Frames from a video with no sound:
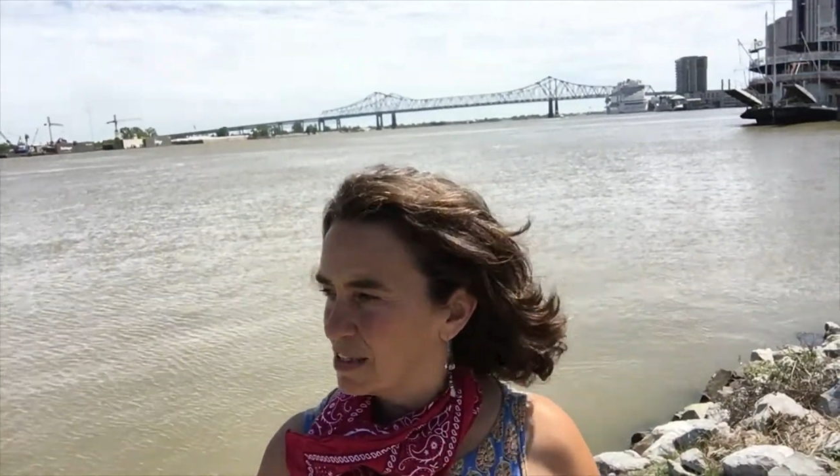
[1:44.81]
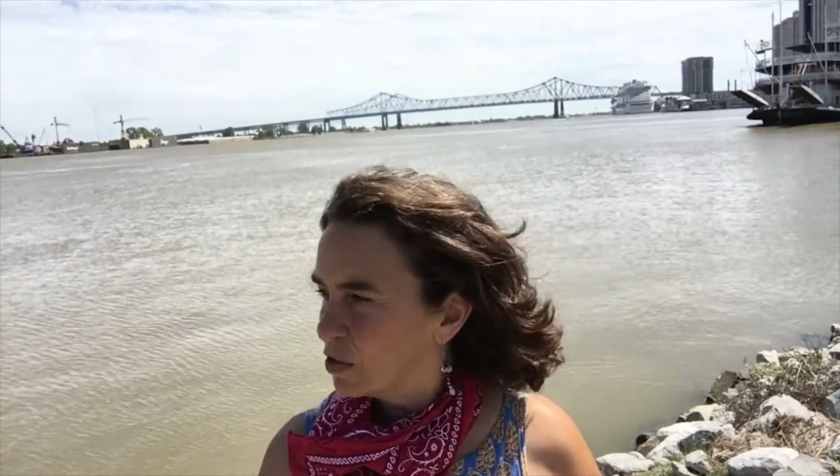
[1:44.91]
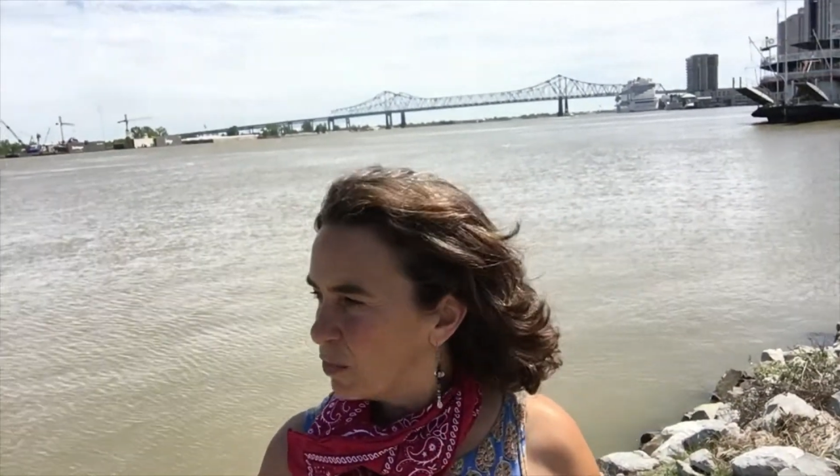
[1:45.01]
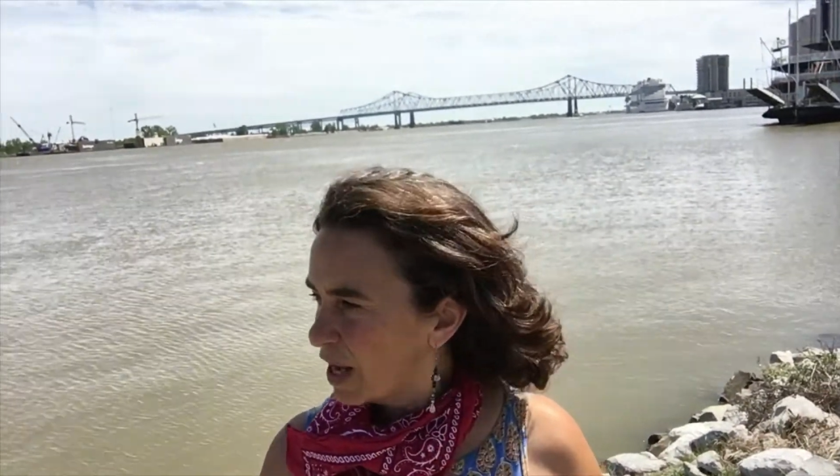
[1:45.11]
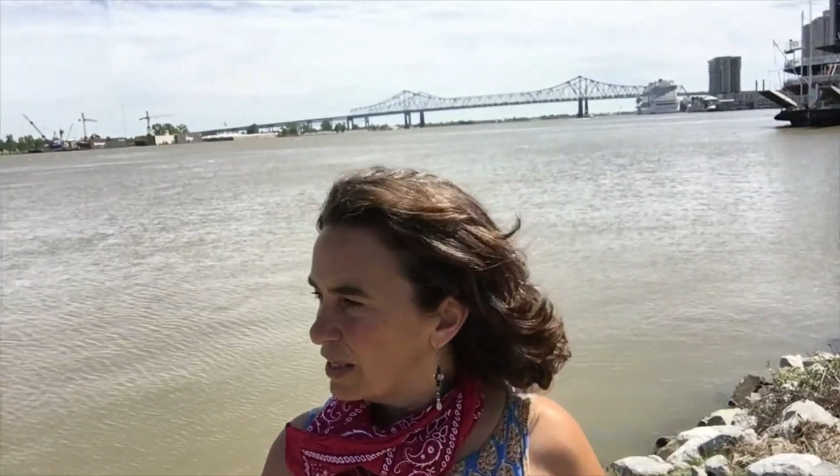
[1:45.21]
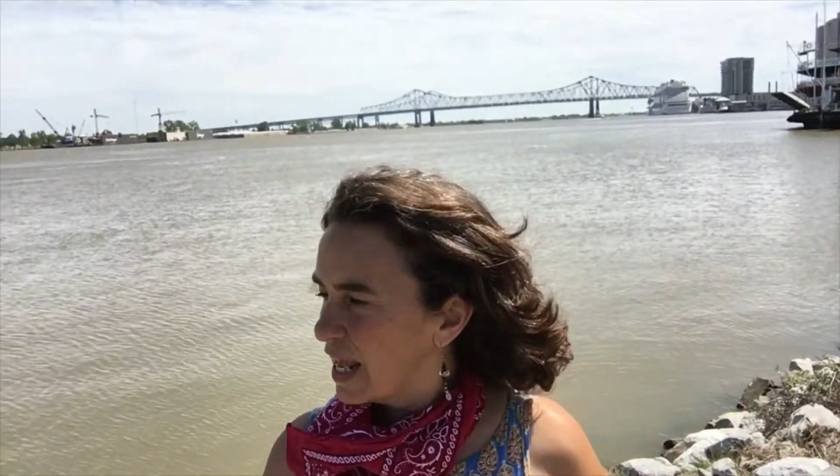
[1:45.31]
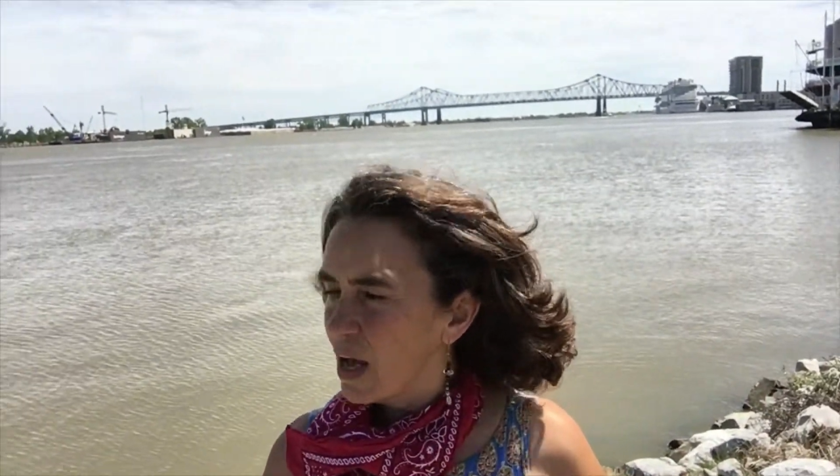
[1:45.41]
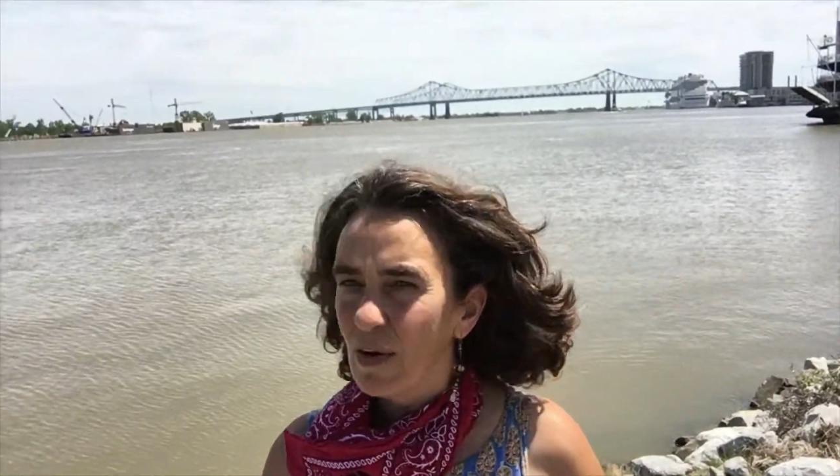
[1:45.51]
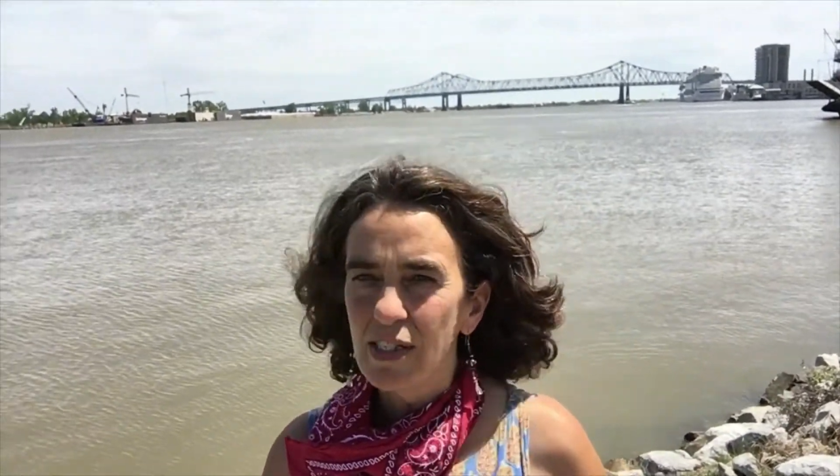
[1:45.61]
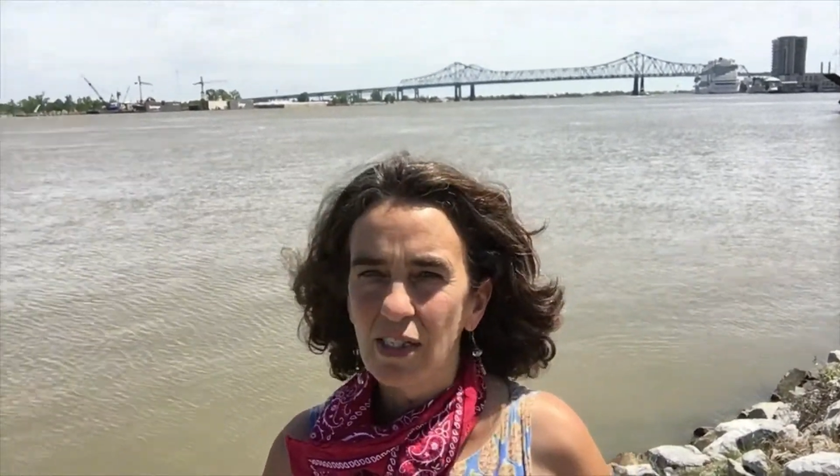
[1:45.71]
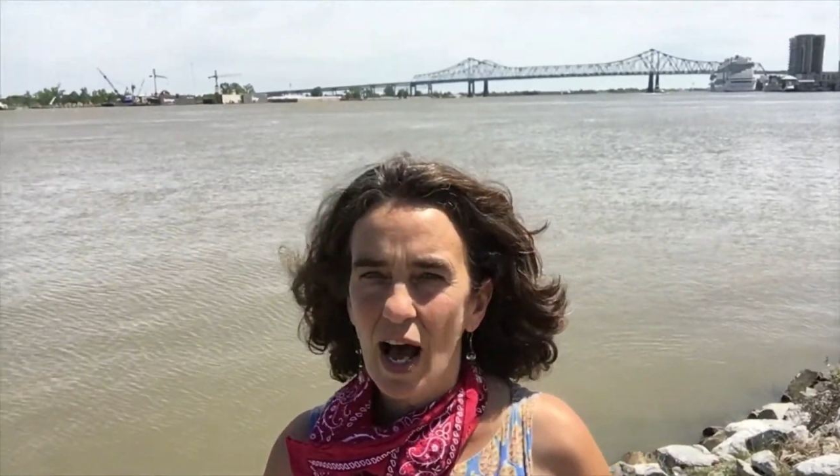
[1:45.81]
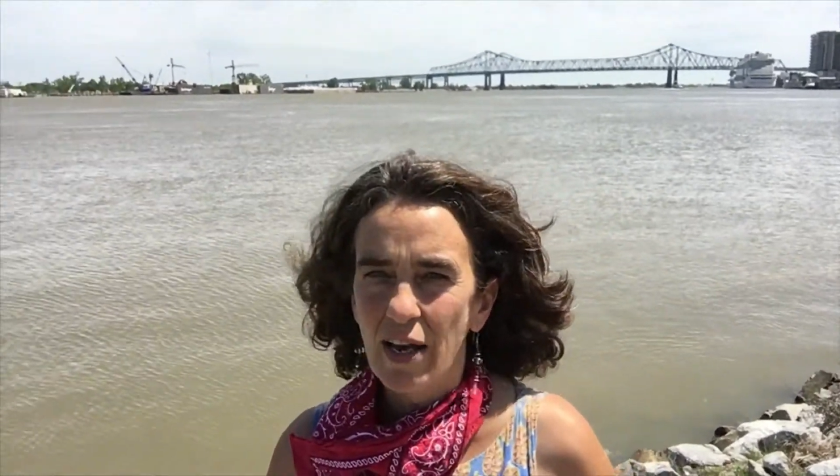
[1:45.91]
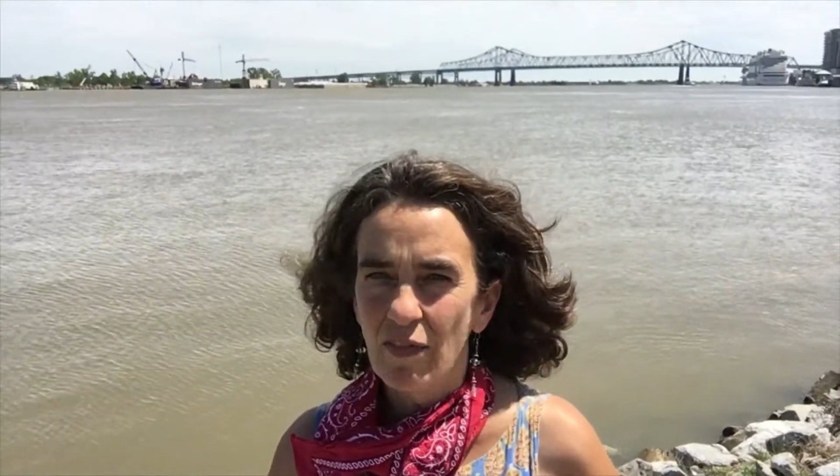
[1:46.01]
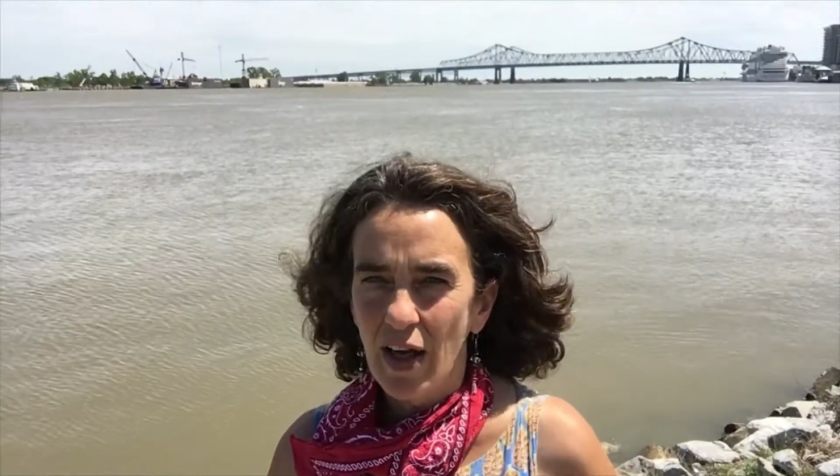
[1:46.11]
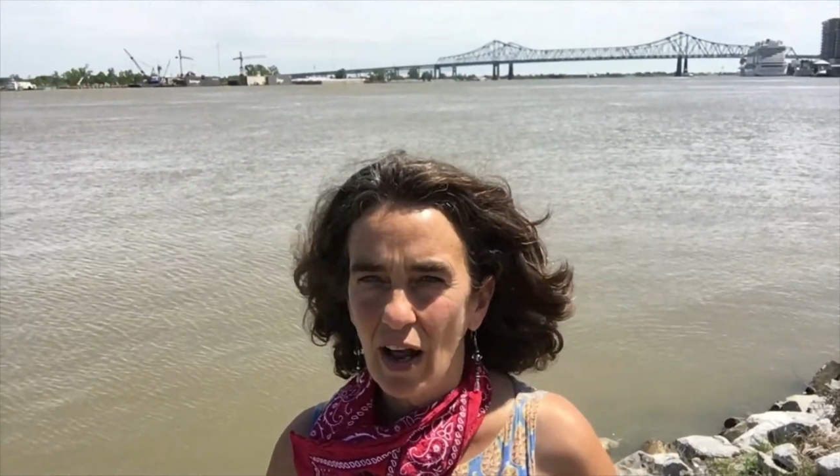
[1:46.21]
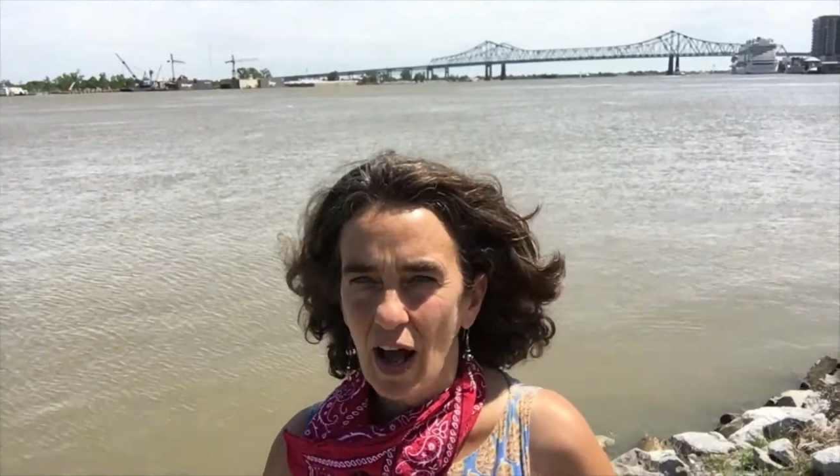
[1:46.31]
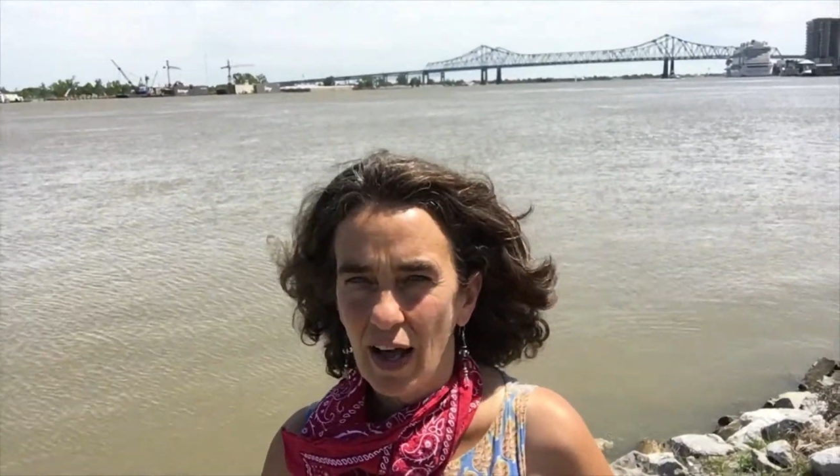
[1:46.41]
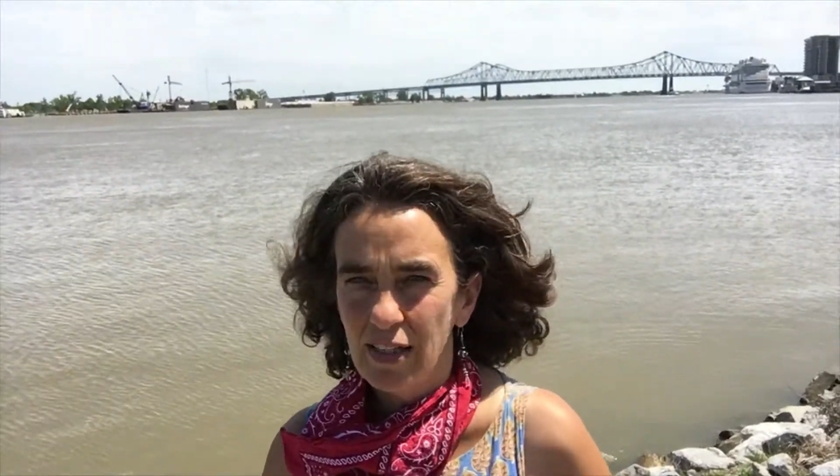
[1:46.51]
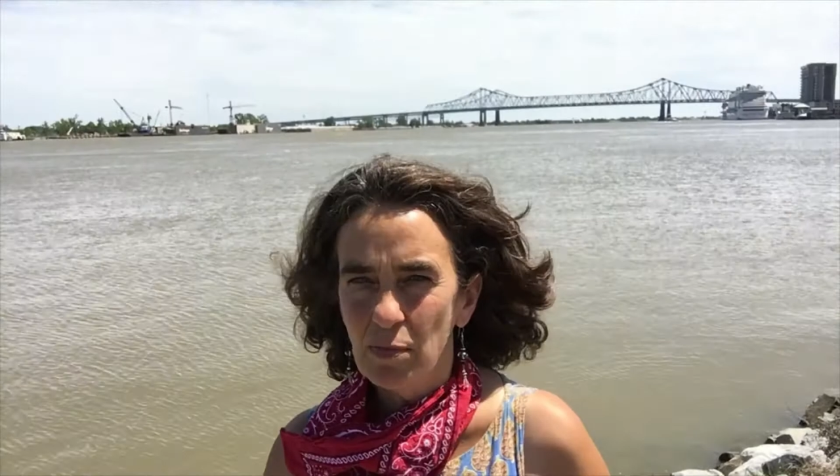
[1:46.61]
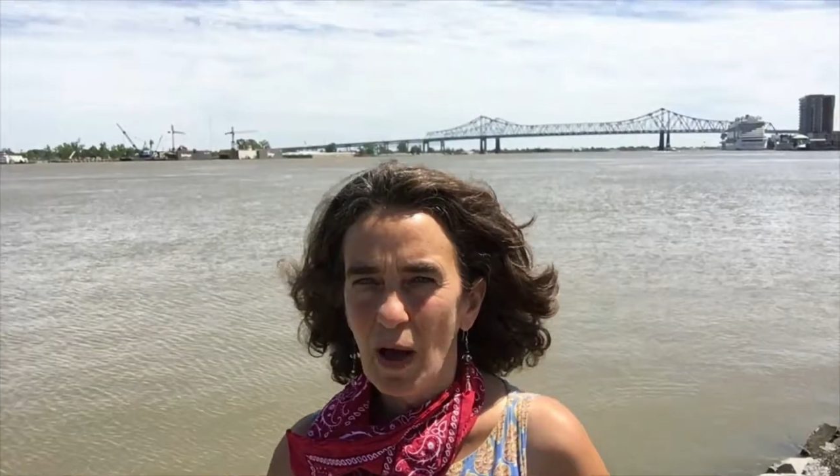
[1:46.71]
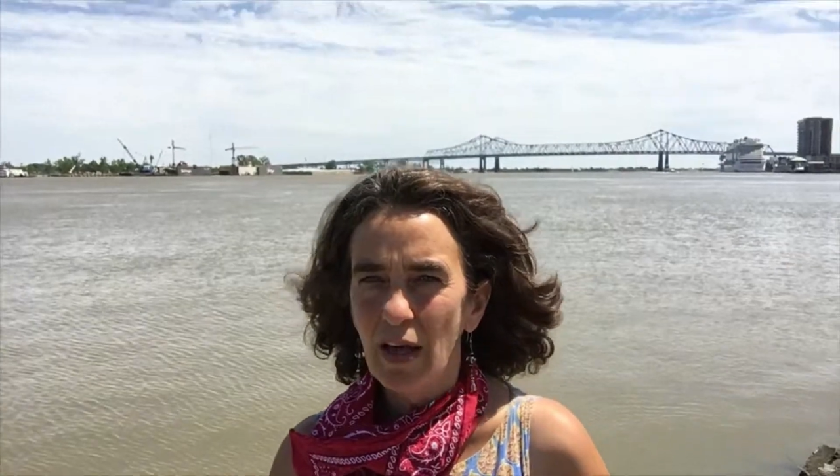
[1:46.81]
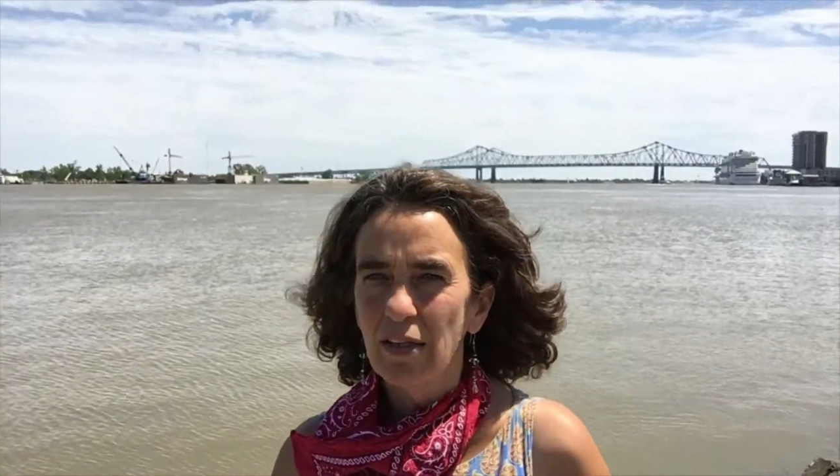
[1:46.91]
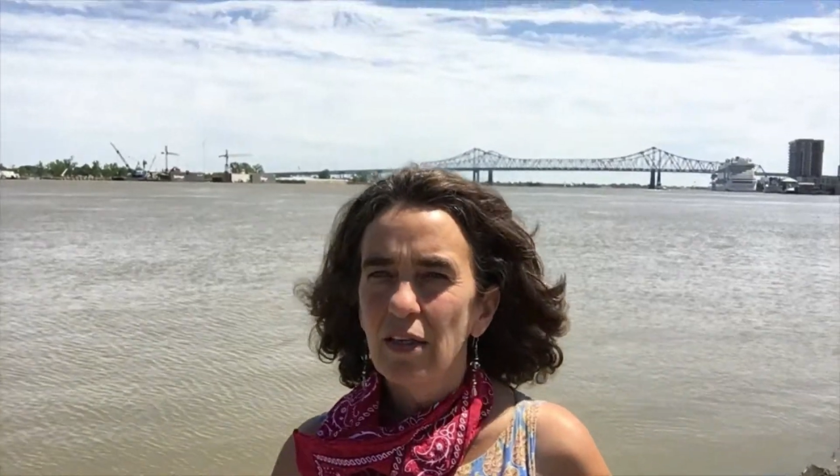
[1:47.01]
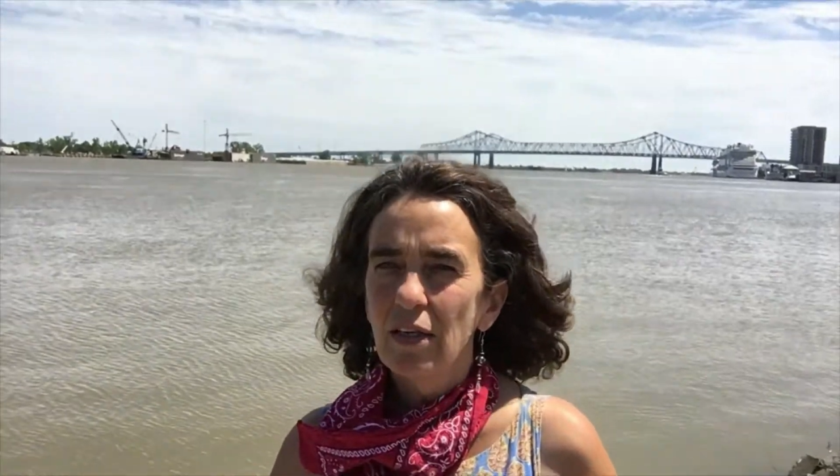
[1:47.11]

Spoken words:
So right now it's kind of at a high spot,